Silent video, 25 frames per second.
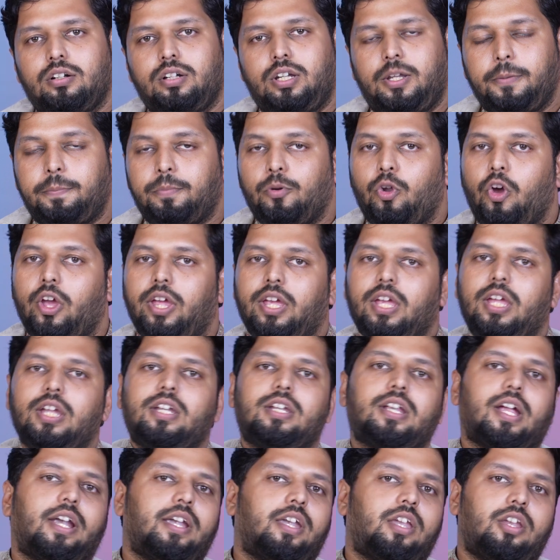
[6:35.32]
deploying
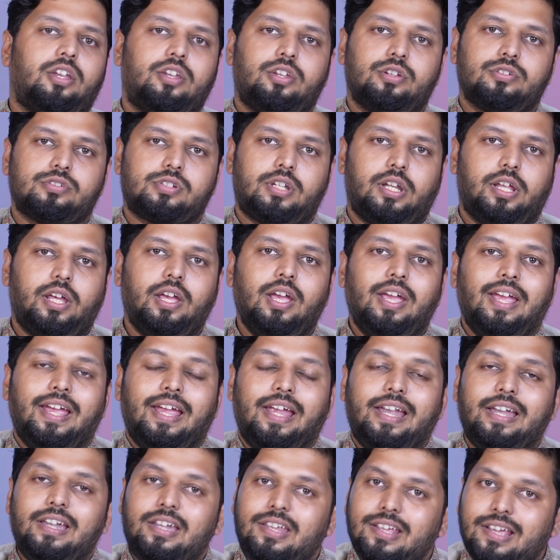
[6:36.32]
it continuously,
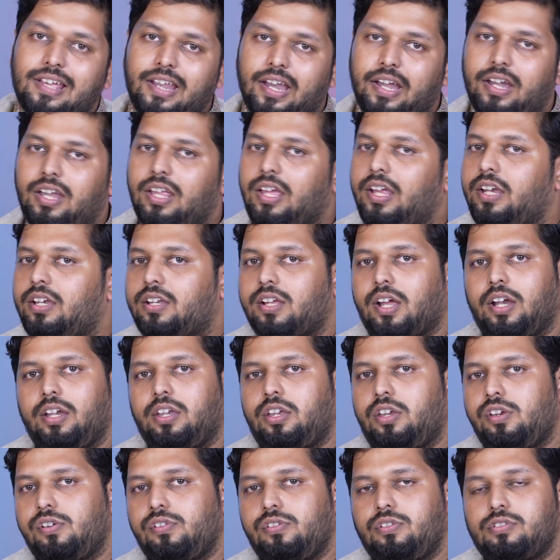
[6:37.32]
integrating it
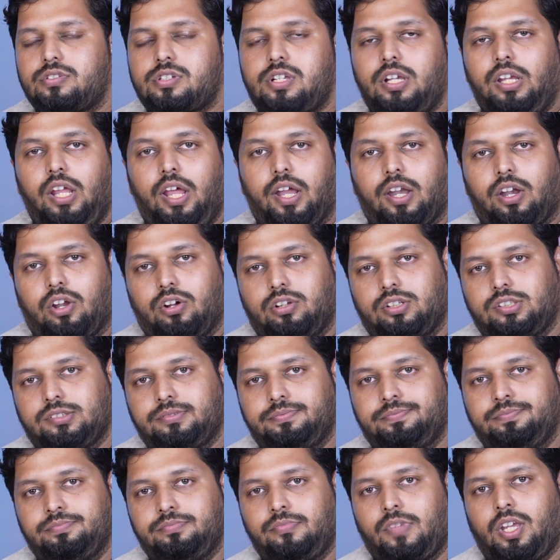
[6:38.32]
continuously and all.
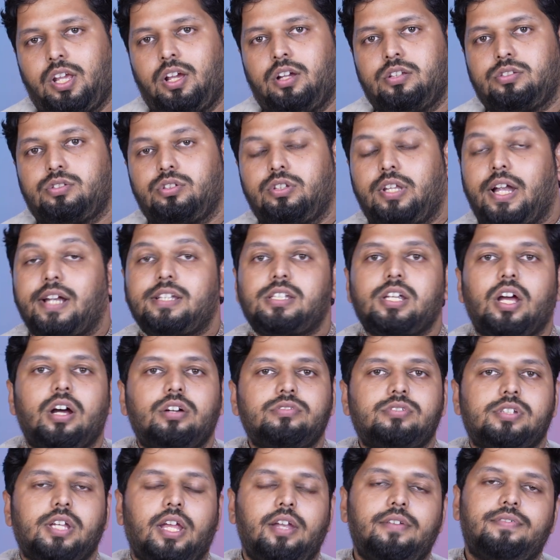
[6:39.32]
So that's
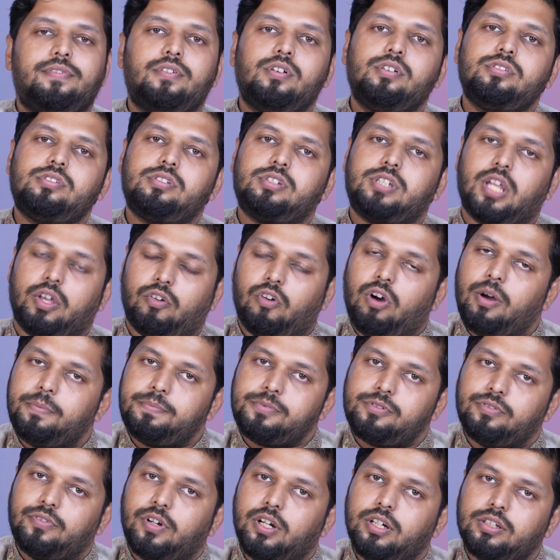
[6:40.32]
how Salesforce
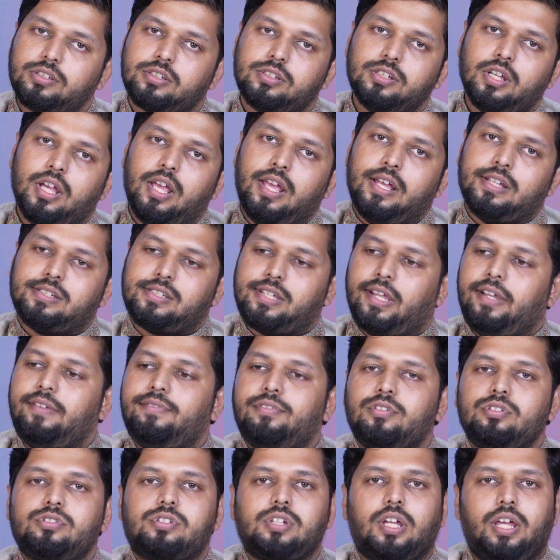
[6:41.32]
DevOps works,
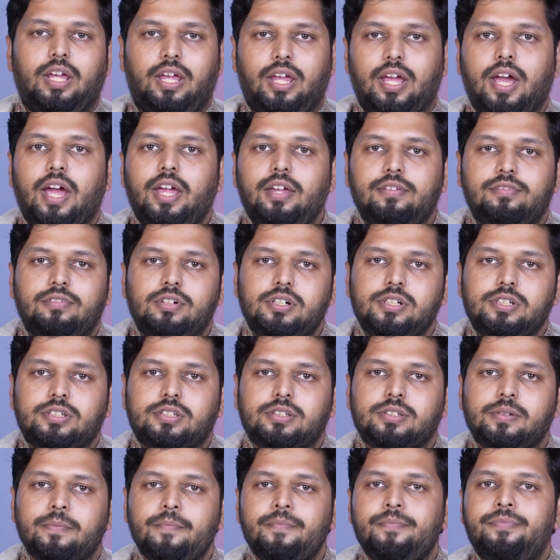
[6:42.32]
Salesforce AI
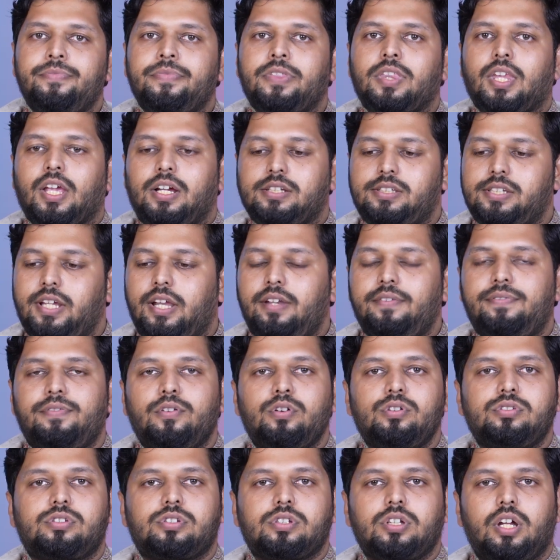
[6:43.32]
works,
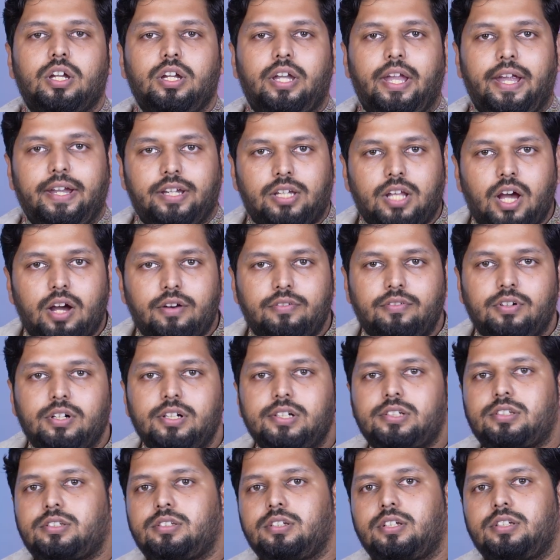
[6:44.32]
Salesforce data
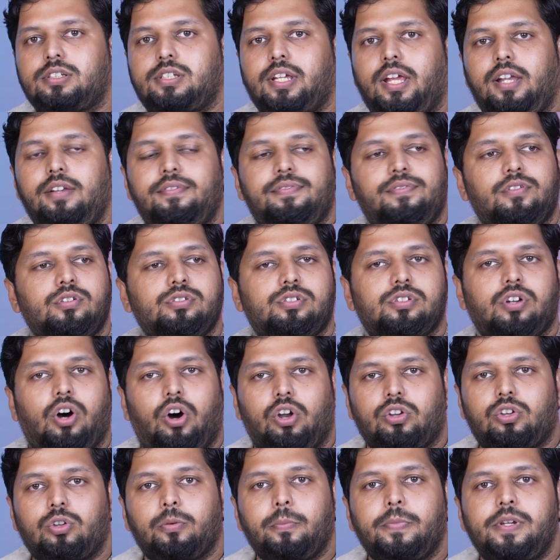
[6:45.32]
works, Salesforce
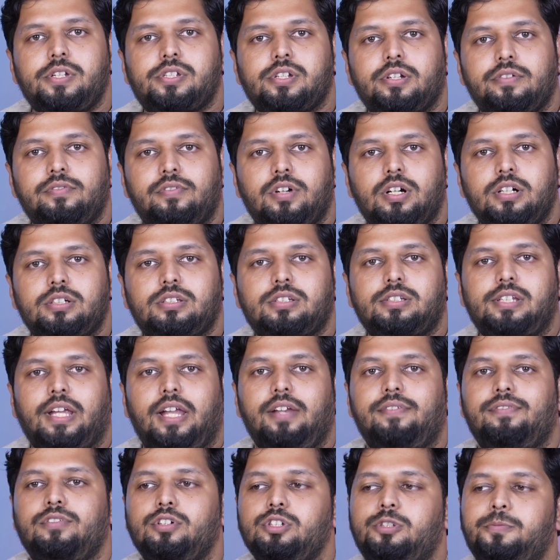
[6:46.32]
automation works,
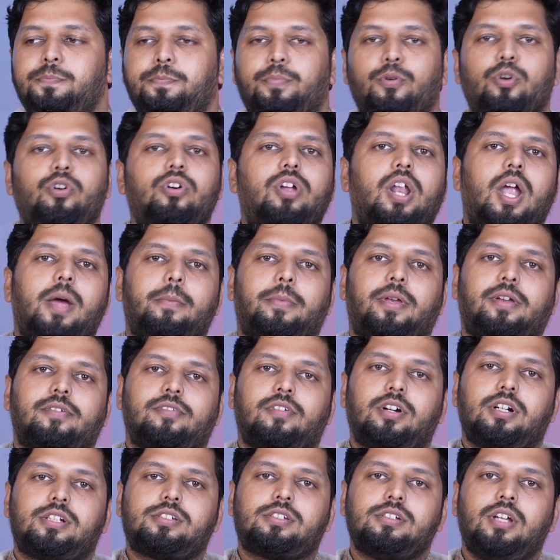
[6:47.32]
Salesforce programming
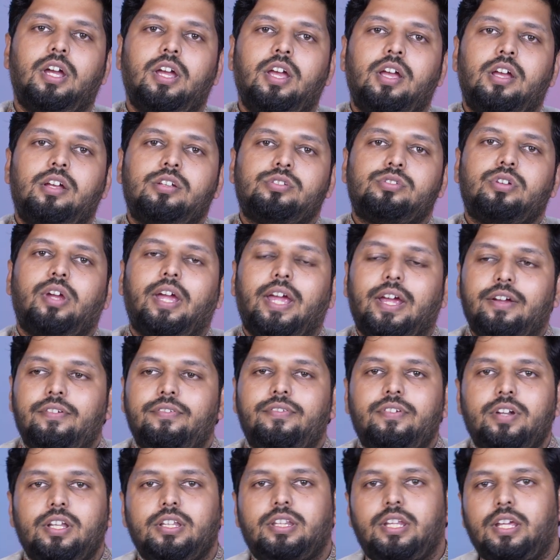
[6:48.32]
works. So
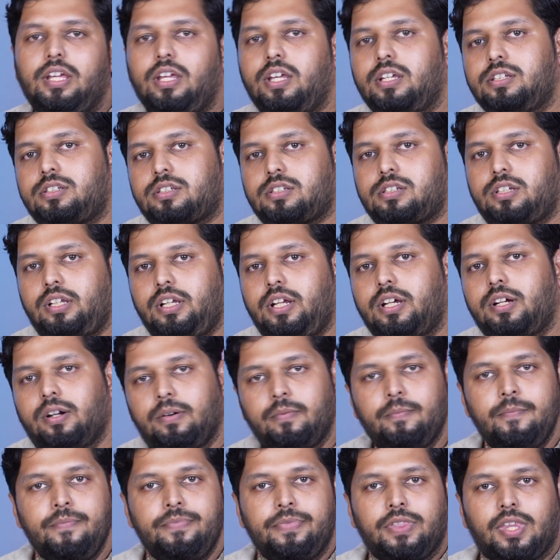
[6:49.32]
everything is clear,
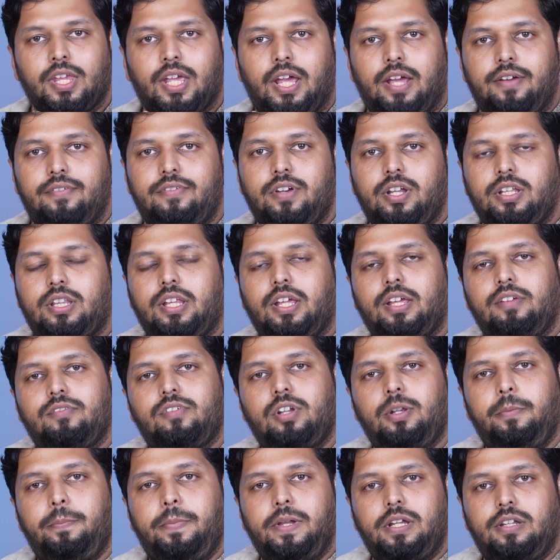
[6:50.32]
everything
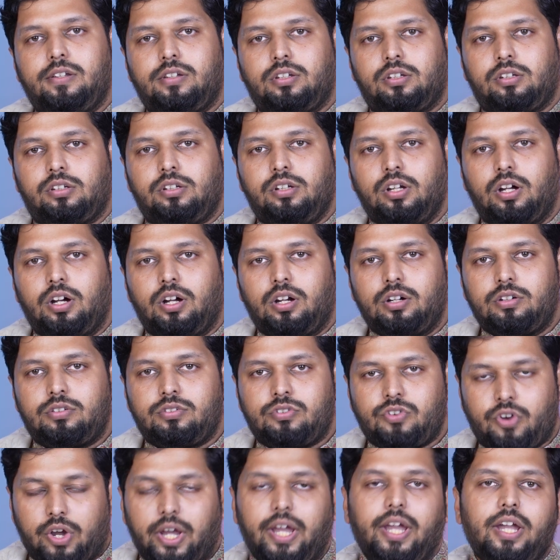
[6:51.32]
will be
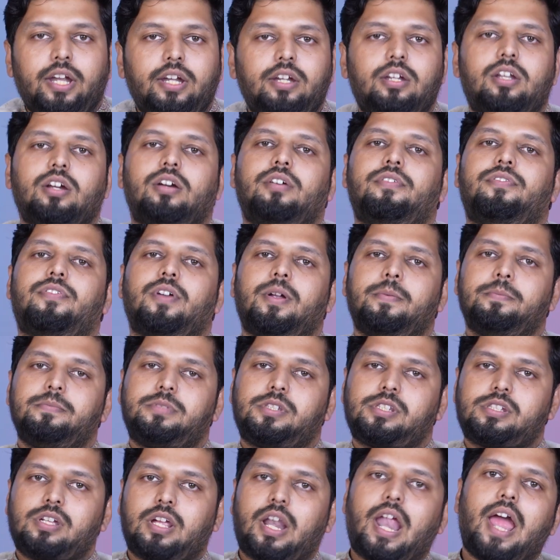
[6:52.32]
trained from
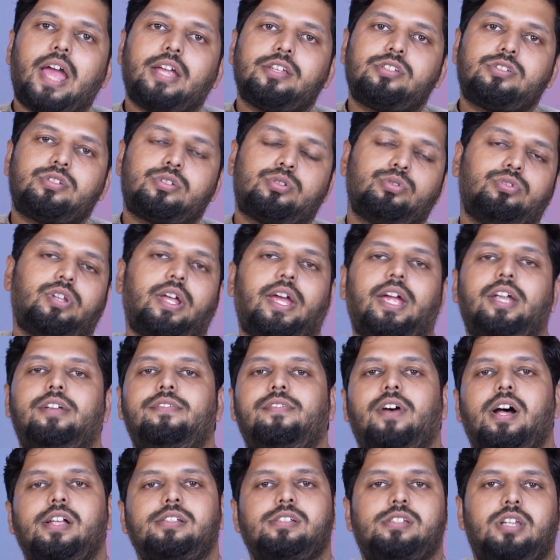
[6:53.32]
scratch to the
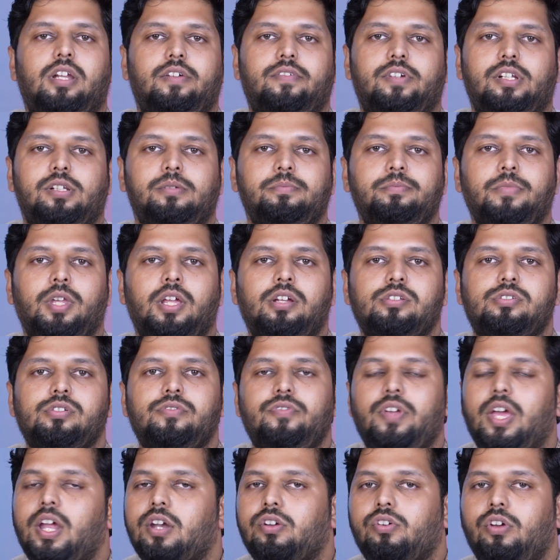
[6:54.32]
advanced level. So
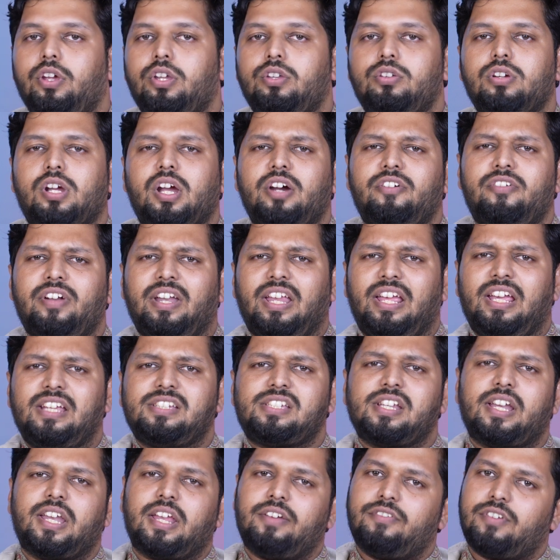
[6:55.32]
we are going to cover
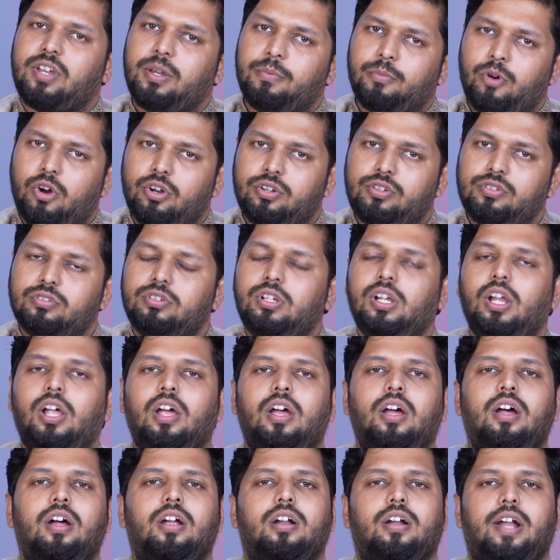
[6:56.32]
each and every module,
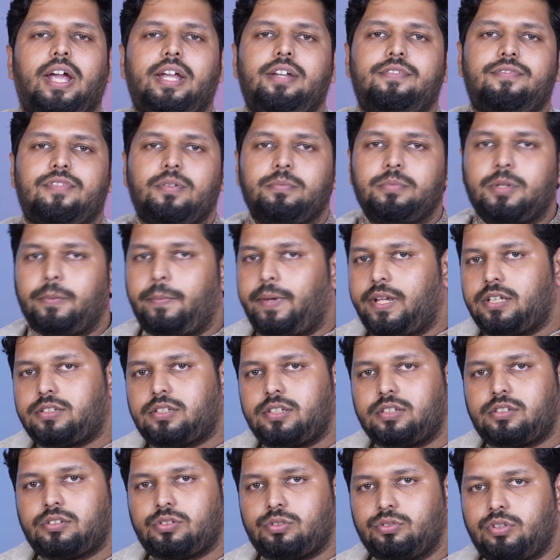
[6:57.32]
right from the
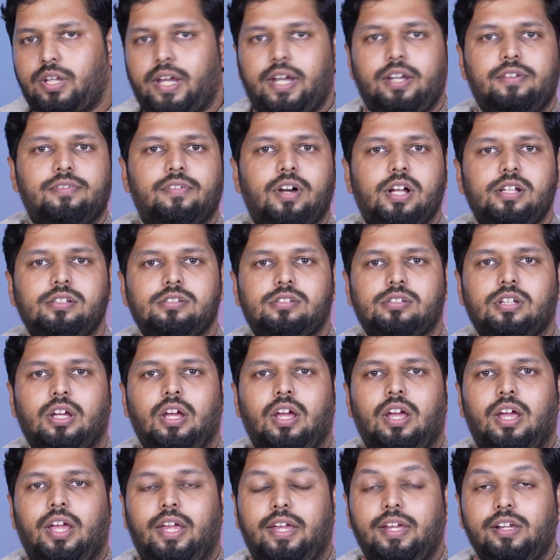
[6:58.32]
basics to the advanced,
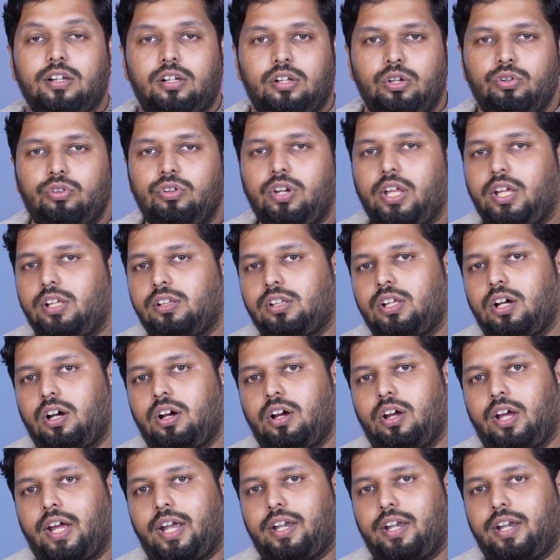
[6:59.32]
including the